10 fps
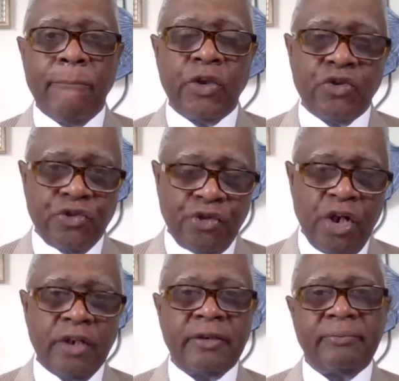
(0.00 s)
The
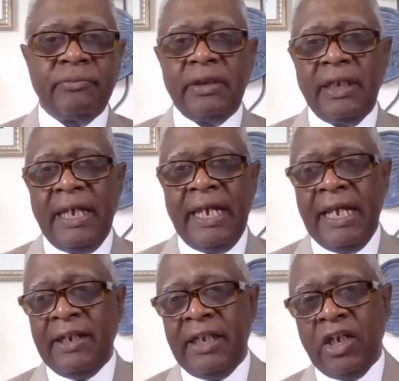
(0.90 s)
truck
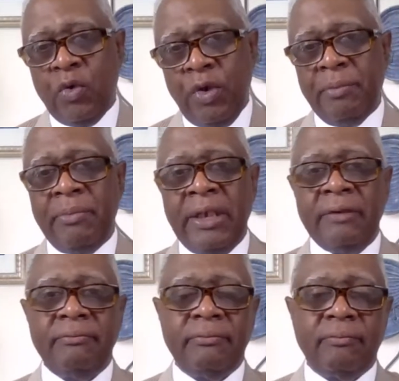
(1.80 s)
and the
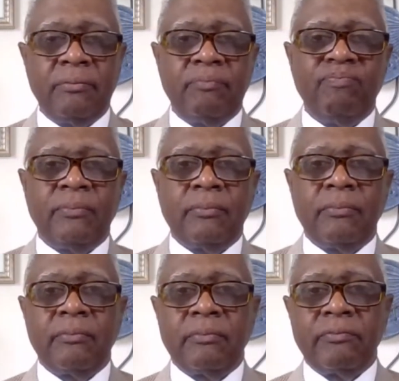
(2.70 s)
equipment,
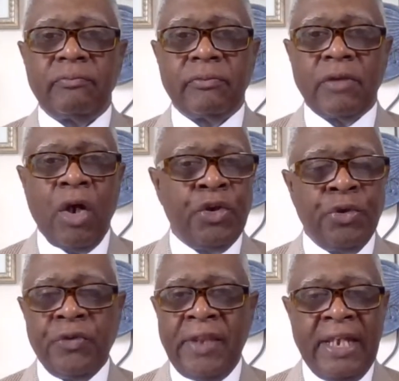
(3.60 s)
all
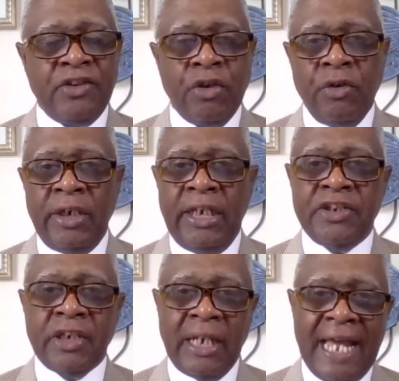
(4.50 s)
you things you're going to
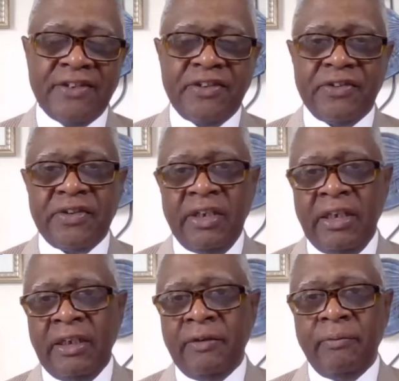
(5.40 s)
need, your
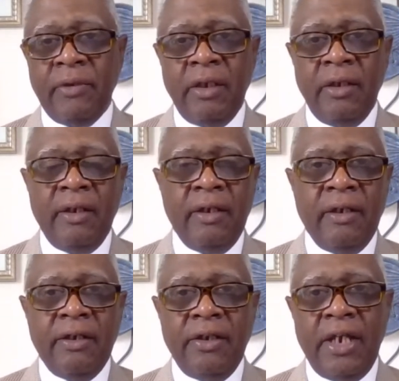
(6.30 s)
licensing,
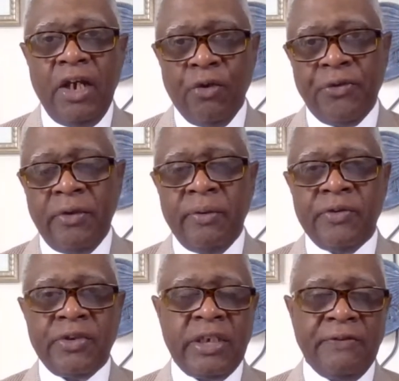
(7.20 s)
your health
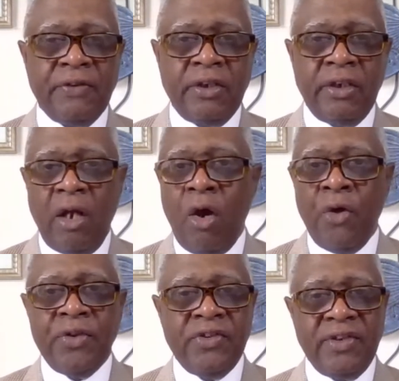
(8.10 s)
certificate,
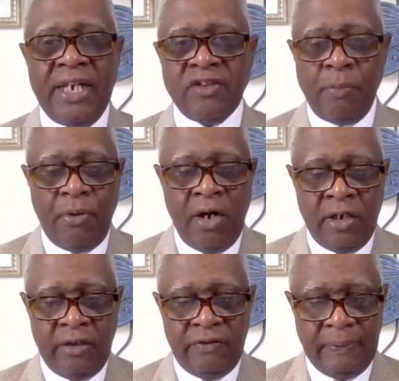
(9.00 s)
all these things are
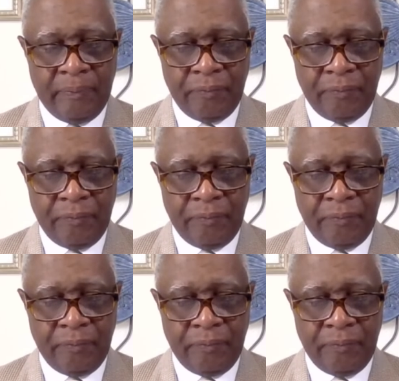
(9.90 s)
part of it.